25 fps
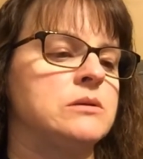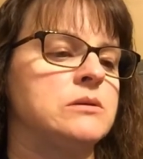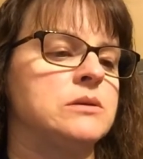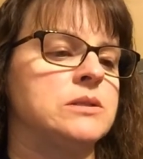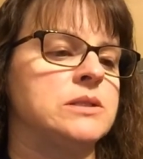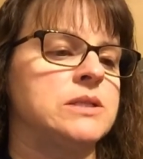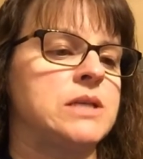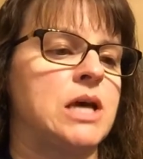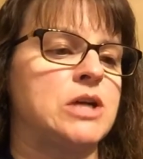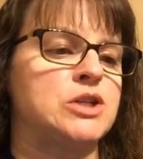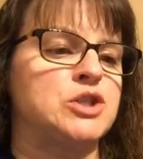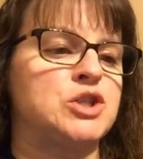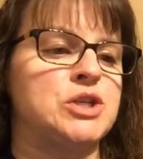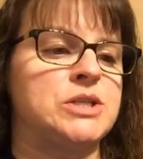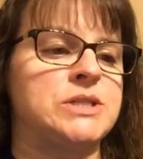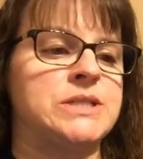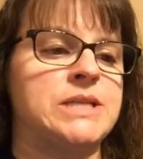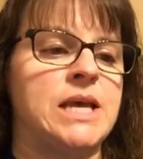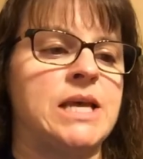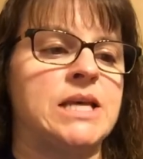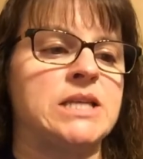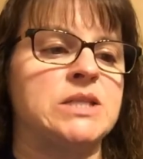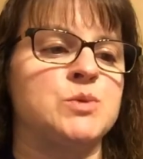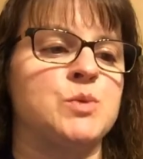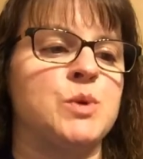Sasha
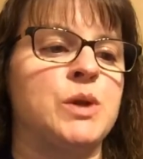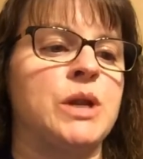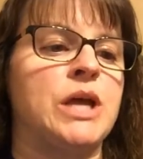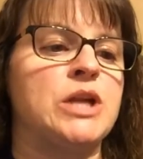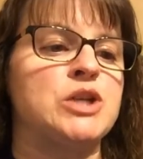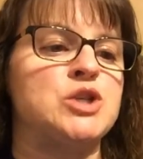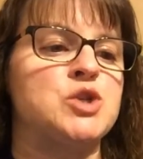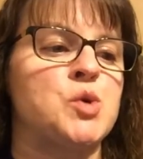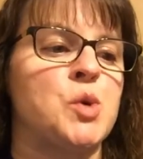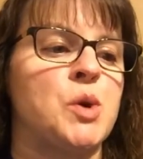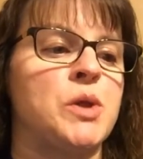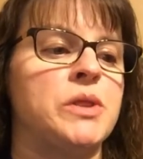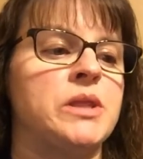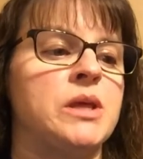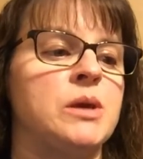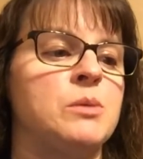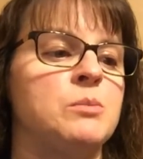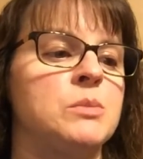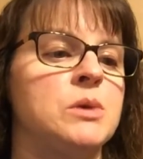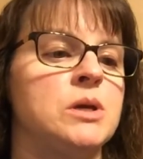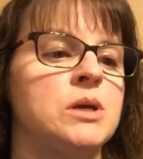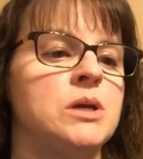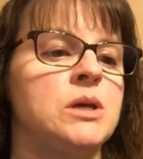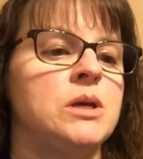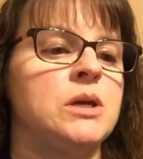says when I join
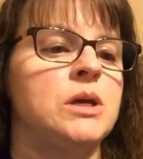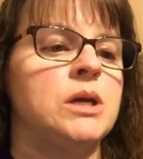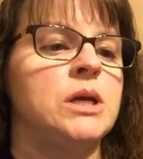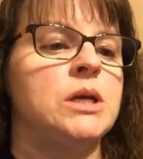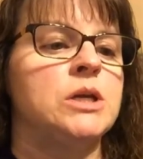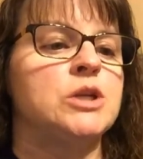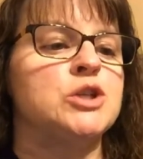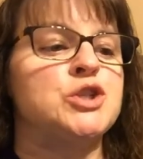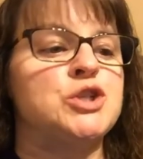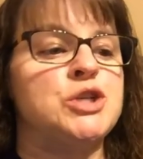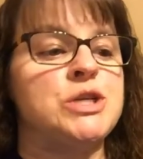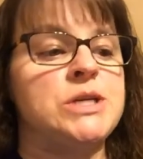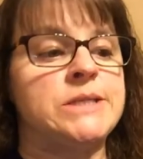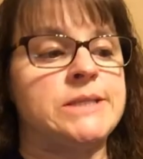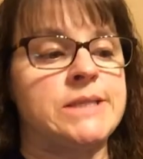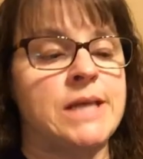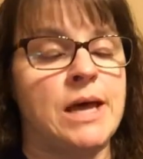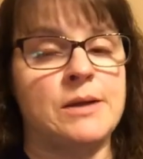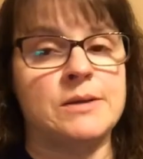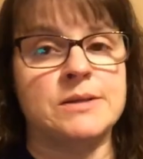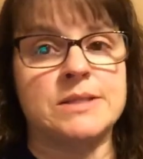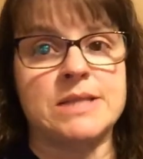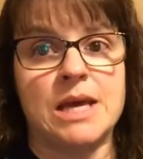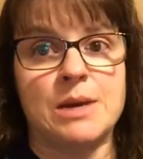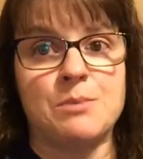them. She
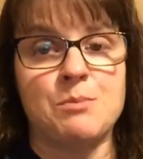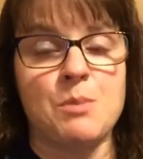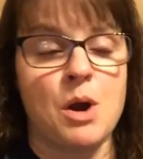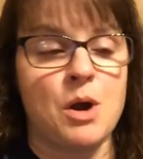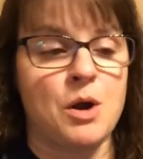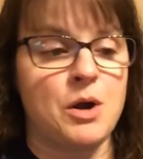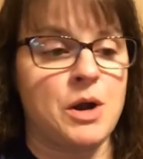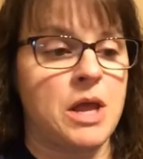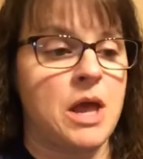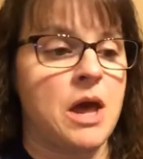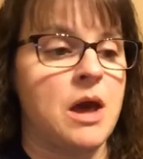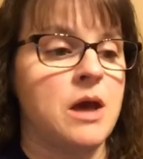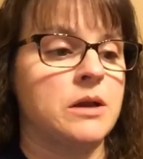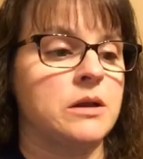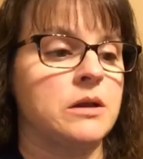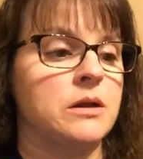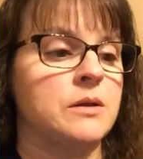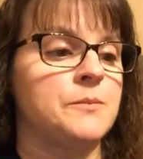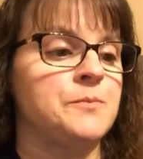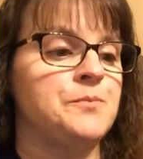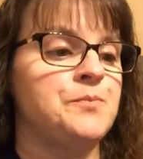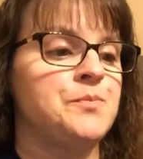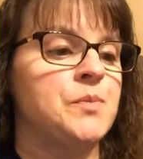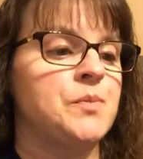sounds like Mariana.